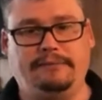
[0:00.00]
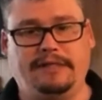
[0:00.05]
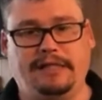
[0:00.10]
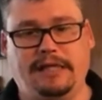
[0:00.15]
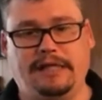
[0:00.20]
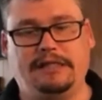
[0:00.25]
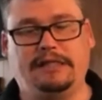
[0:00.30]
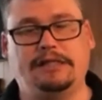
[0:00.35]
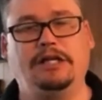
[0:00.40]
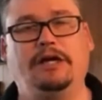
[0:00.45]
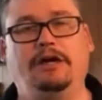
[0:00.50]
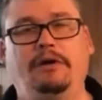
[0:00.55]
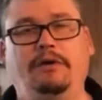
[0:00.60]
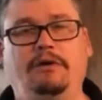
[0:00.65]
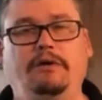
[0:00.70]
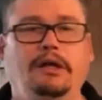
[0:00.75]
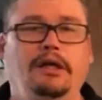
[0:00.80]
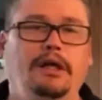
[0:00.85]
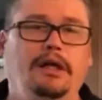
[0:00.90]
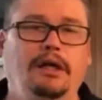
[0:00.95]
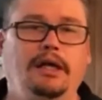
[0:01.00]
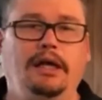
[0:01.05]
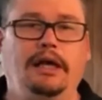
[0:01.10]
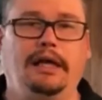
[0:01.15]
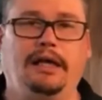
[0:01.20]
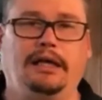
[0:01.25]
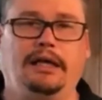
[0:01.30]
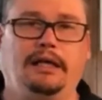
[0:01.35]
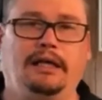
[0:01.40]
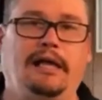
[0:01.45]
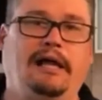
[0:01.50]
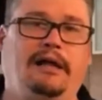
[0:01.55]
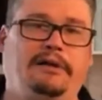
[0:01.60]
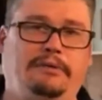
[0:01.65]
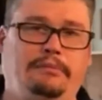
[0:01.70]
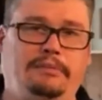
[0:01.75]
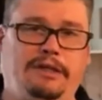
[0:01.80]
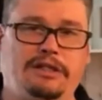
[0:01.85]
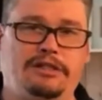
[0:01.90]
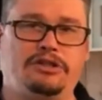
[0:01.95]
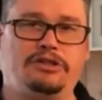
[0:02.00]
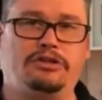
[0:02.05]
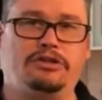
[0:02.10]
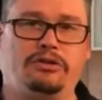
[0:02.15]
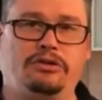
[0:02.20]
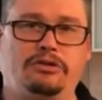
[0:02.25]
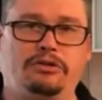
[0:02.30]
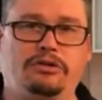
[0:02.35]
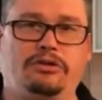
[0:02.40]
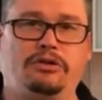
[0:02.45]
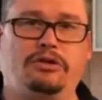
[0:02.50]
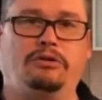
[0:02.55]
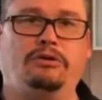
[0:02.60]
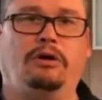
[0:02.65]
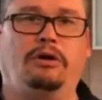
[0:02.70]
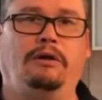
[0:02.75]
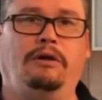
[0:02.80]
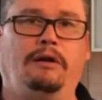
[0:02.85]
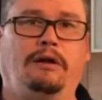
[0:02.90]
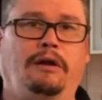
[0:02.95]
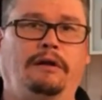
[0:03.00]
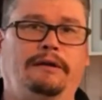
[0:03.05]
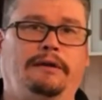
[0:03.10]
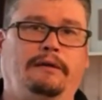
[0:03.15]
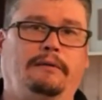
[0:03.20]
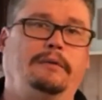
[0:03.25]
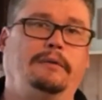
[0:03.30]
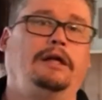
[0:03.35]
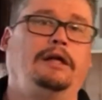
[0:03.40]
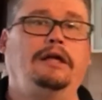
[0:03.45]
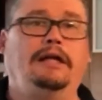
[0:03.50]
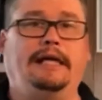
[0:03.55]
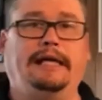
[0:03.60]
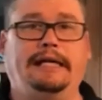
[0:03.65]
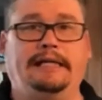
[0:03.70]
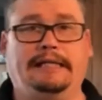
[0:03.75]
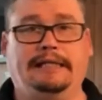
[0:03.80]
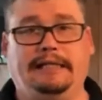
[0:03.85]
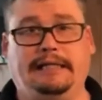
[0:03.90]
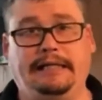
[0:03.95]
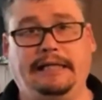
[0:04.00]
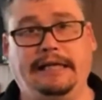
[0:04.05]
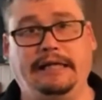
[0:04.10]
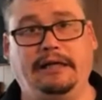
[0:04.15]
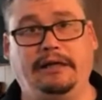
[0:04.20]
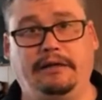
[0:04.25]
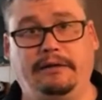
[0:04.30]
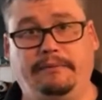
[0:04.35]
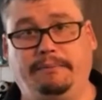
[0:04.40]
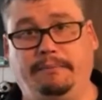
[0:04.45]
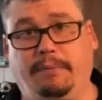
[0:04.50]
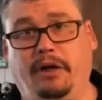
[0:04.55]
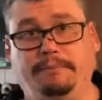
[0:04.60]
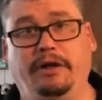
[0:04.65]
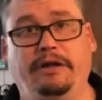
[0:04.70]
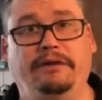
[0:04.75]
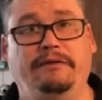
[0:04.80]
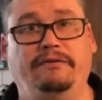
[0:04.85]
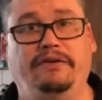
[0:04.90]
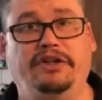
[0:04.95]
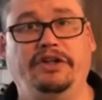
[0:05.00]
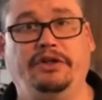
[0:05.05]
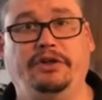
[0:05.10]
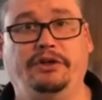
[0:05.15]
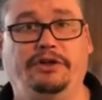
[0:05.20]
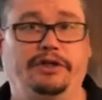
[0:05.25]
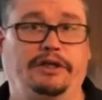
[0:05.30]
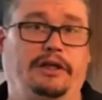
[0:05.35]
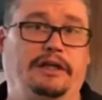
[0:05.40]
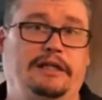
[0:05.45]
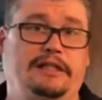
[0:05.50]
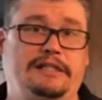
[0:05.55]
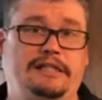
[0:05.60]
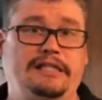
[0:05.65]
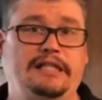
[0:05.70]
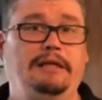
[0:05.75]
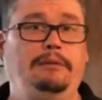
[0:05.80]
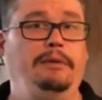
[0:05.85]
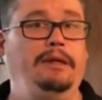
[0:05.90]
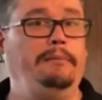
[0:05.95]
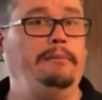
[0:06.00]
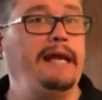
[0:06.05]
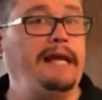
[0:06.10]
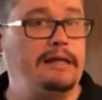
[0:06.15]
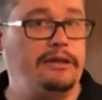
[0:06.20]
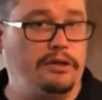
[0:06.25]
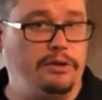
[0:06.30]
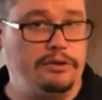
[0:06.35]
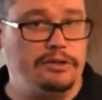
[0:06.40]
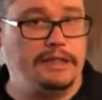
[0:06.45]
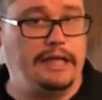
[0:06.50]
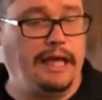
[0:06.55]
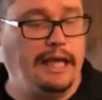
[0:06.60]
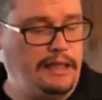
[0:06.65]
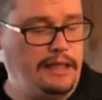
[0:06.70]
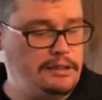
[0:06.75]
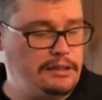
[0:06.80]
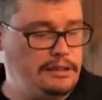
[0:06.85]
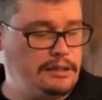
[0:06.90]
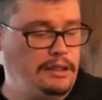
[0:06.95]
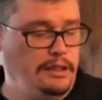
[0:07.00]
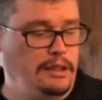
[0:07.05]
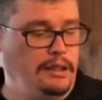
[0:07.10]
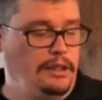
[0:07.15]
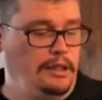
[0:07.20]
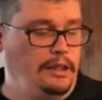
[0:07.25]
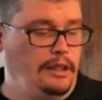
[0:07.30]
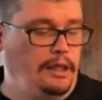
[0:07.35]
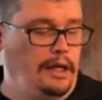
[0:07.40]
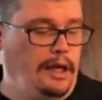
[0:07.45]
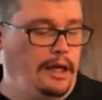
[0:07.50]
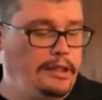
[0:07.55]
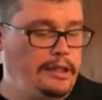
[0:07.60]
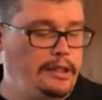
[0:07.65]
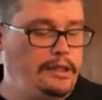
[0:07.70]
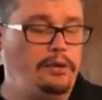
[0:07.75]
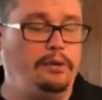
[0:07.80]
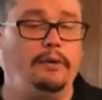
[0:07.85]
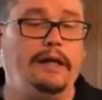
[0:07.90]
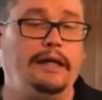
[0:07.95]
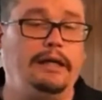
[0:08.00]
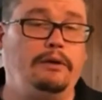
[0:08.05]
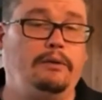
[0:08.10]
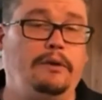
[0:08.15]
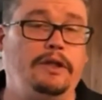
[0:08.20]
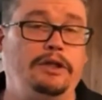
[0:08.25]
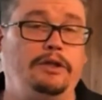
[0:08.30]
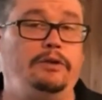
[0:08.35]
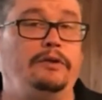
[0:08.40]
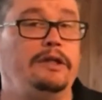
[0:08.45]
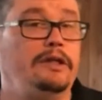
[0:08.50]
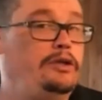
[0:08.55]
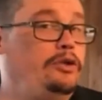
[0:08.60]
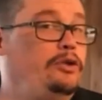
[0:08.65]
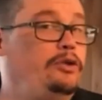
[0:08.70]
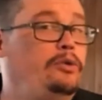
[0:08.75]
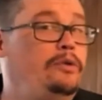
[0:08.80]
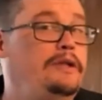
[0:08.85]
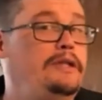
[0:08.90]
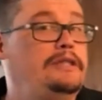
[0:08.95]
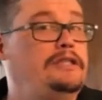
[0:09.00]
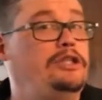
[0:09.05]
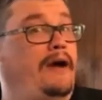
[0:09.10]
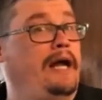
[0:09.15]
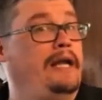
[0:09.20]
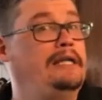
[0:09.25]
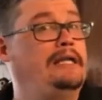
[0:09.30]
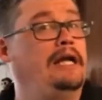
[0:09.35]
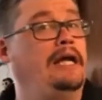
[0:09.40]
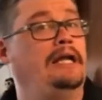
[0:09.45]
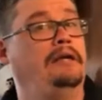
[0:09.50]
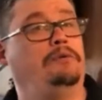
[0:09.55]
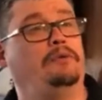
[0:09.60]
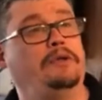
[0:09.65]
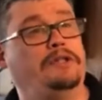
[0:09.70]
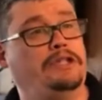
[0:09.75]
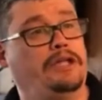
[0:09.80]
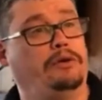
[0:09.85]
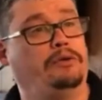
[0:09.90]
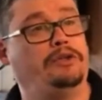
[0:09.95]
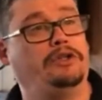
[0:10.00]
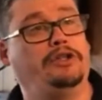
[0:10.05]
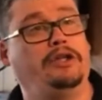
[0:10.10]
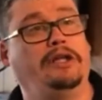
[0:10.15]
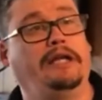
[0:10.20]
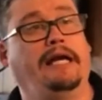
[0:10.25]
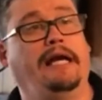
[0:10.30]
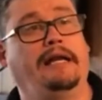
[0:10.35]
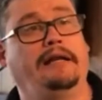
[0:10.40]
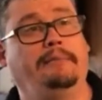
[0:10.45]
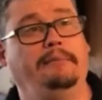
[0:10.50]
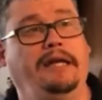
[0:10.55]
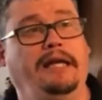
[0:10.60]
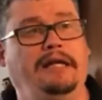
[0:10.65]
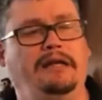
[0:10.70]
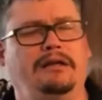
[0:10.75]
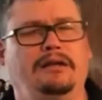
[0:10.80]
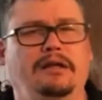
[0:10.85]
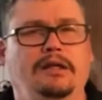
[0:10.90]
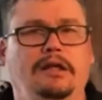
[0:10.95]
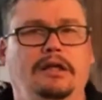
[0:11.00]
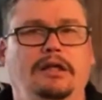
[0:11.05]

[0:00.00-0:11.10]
like so, and allow the bees to crawl on them. And in a later part of the video, you're gonna see me make those cakes. Another way, what you can do is fondant, which I'll show you how to make,